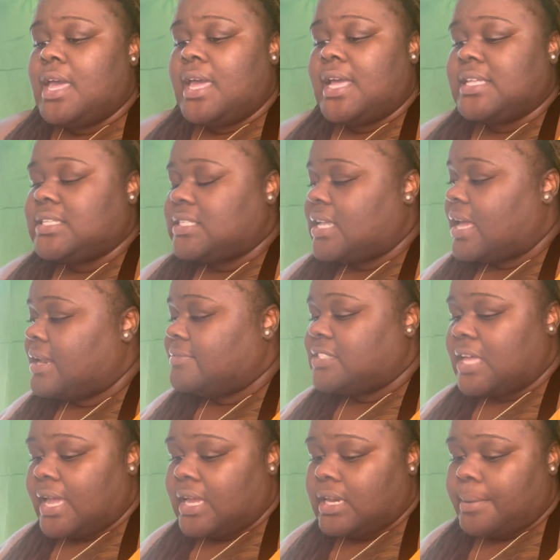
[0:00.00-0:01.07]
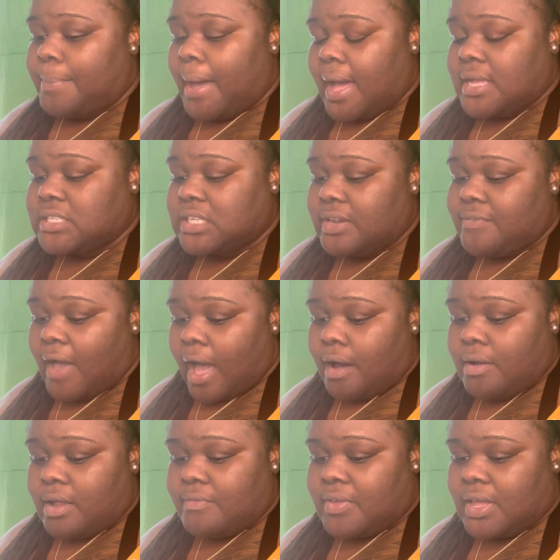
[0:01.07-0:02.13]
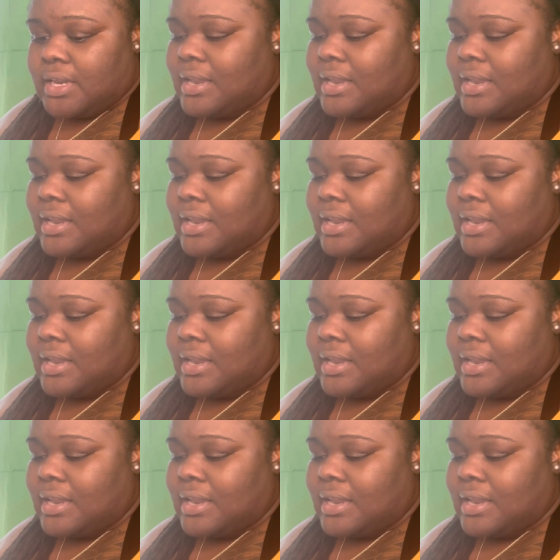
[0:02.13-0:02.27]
instead of taking the positive out of it.